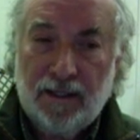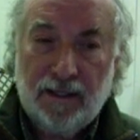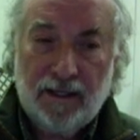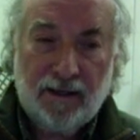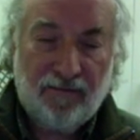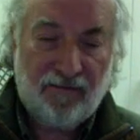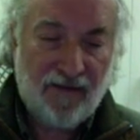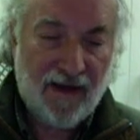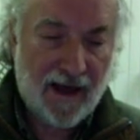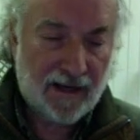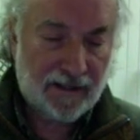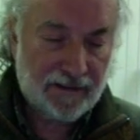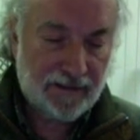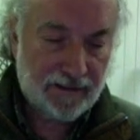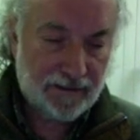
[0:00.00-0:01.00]
In
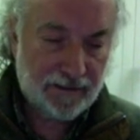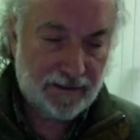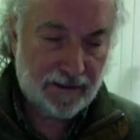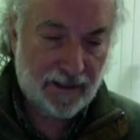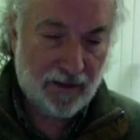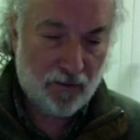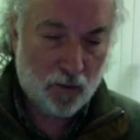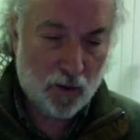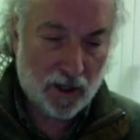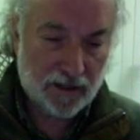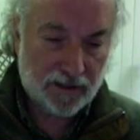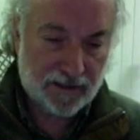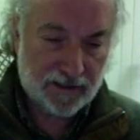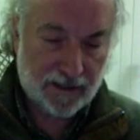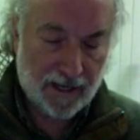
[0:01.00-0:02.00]
fact, it
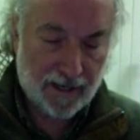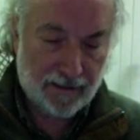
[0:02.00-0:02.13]
was